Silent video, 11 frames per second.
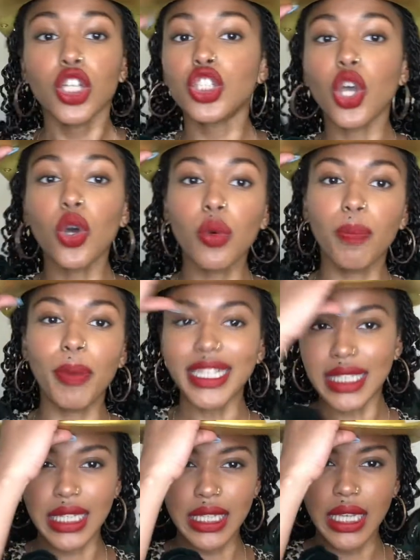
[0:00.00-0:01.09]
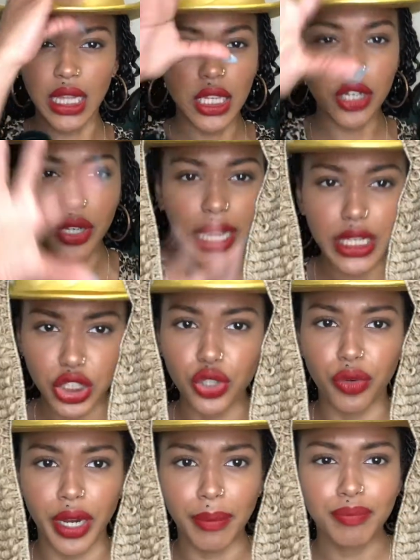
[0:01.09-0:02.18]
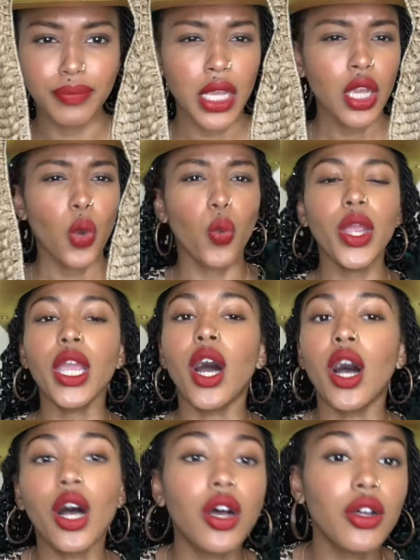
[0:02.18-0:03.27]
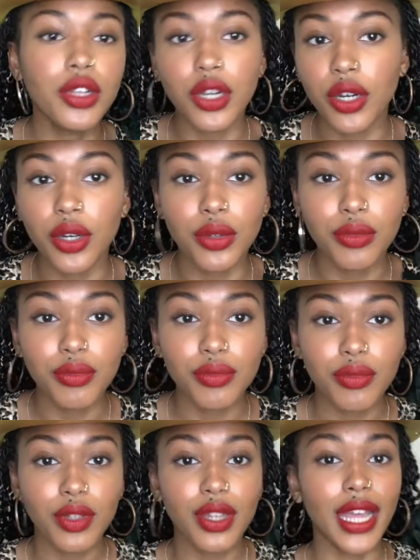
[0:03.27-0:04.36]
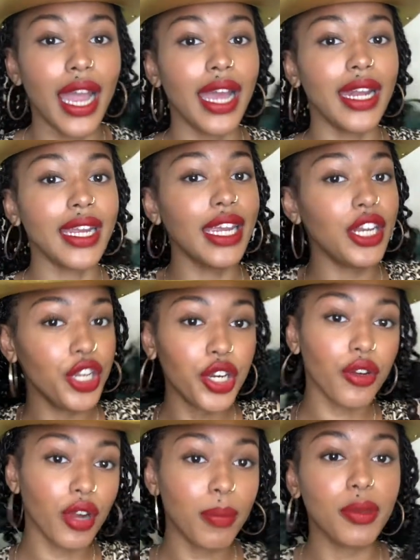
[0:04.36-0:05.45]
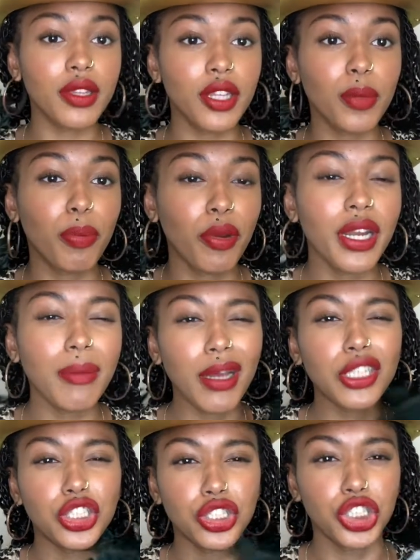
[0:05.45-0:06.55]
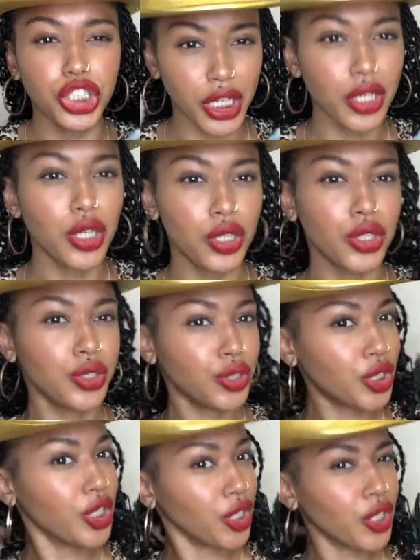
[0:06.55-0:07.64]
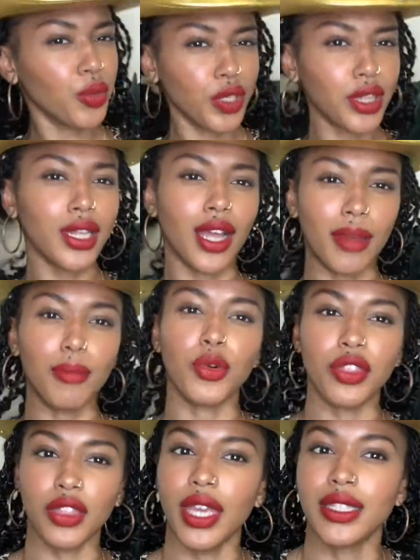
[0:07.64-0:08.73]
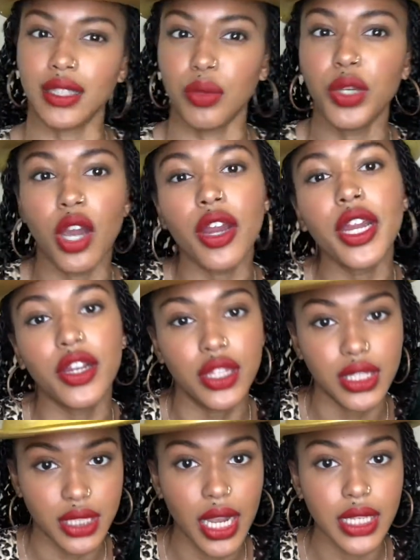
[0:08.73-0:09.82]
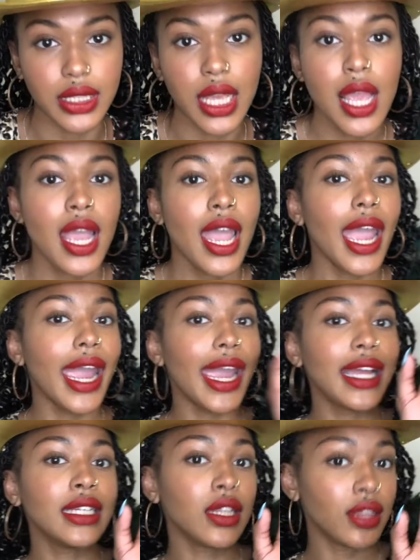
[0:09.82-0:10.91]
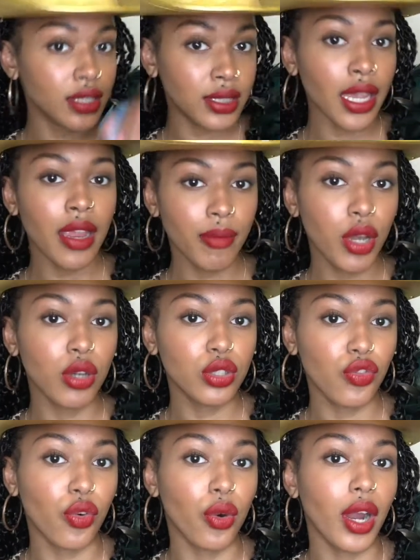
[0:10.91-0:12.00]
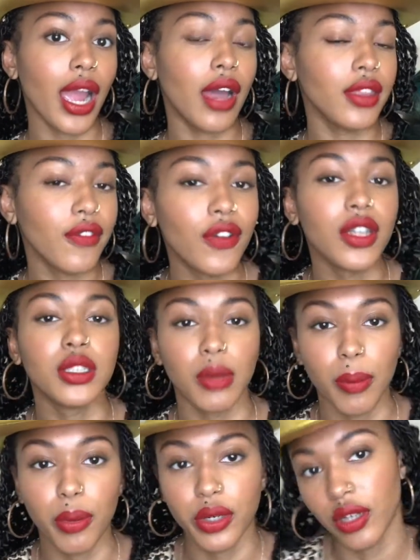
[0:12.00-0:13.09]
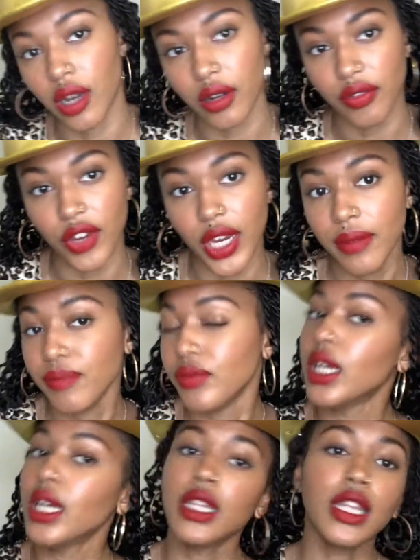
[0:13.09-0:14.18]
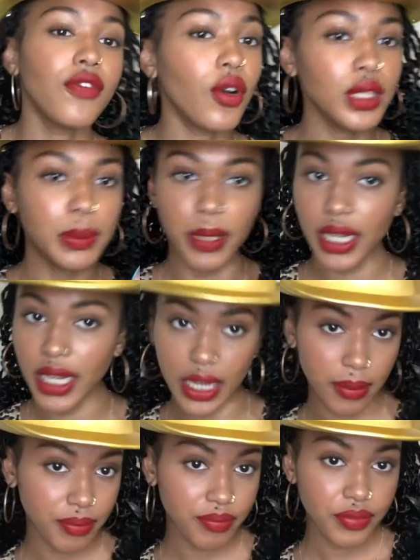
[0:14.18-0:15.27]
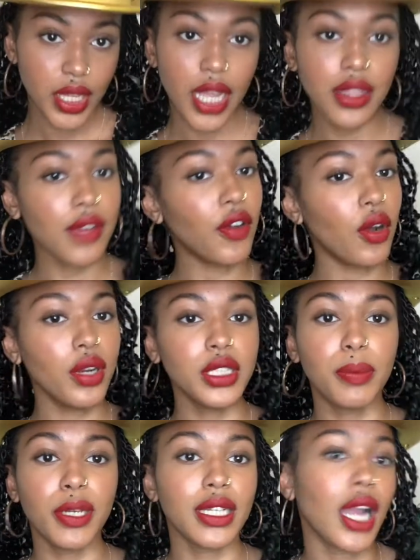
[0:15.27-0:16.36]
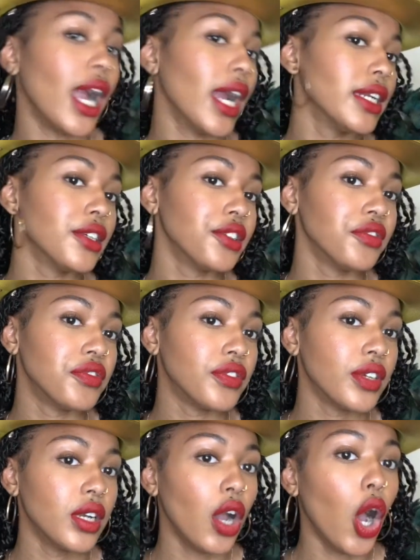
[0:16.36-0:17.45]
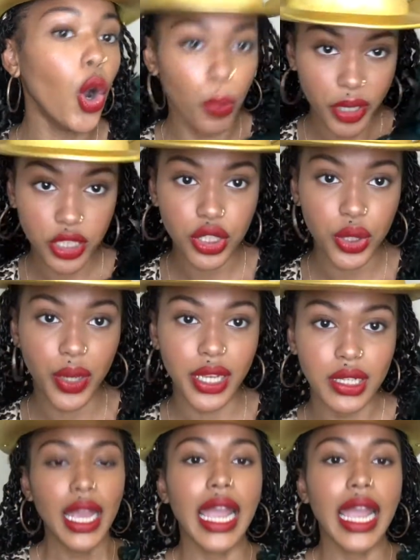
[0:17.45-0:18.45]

So basically a little history. We all know that in Europe, they're pretty much chiller with a lot more things than we are here in the States. And the same goes for how they felt about pornography. They've always been hip and they've always been kind of open to it.